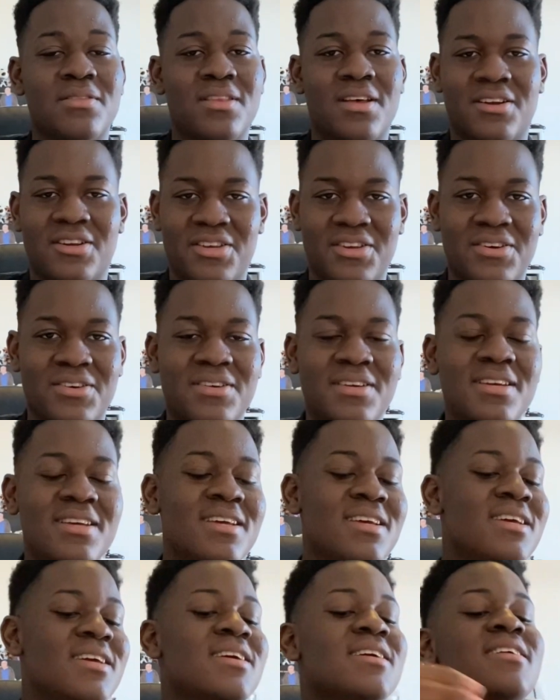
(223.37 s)
not good,
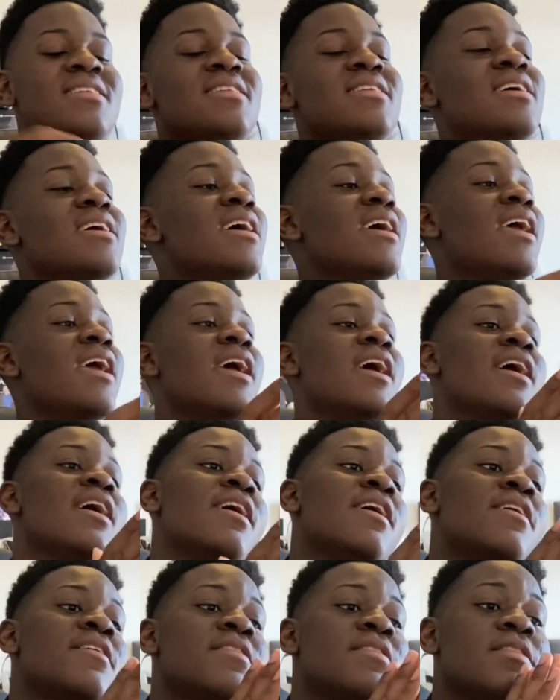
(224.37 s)

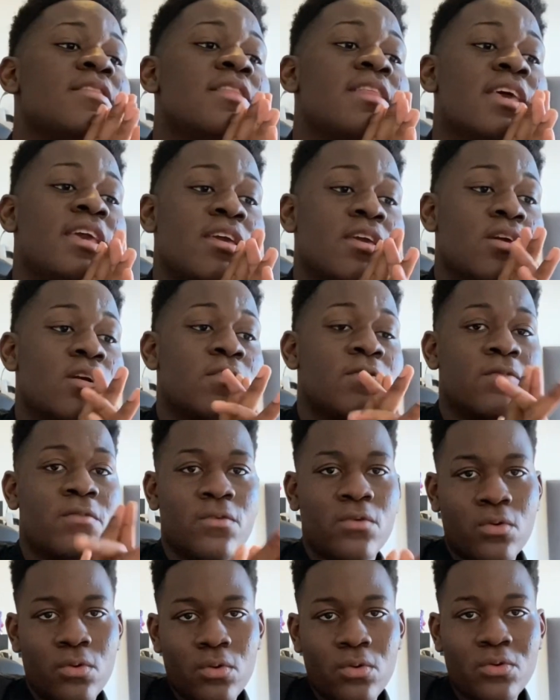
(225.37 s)
and they of
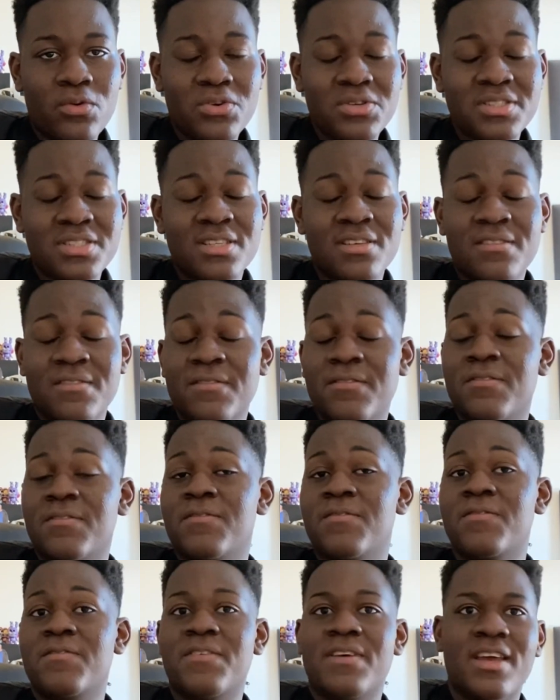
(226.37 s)
course
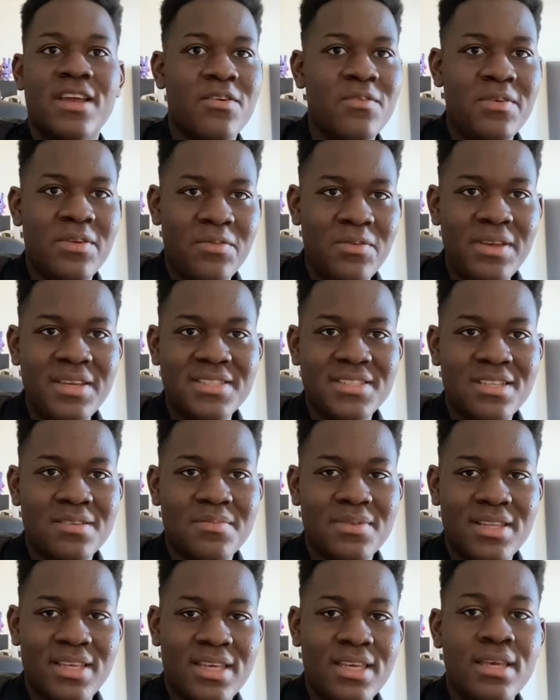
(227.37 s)
very
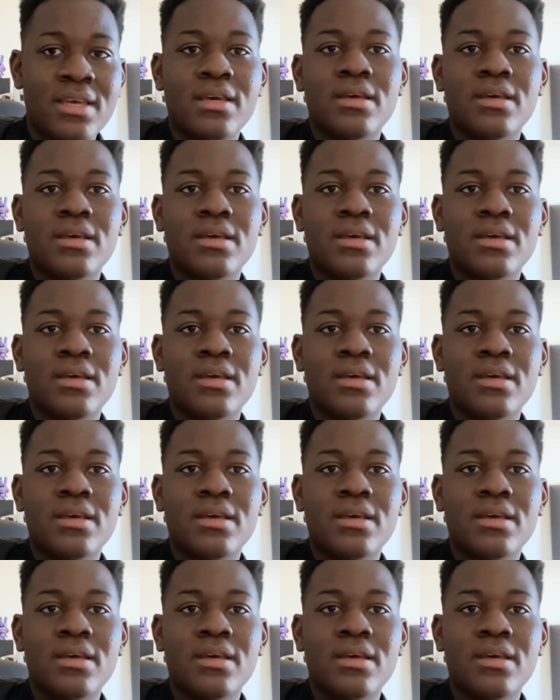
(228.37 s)
reasonably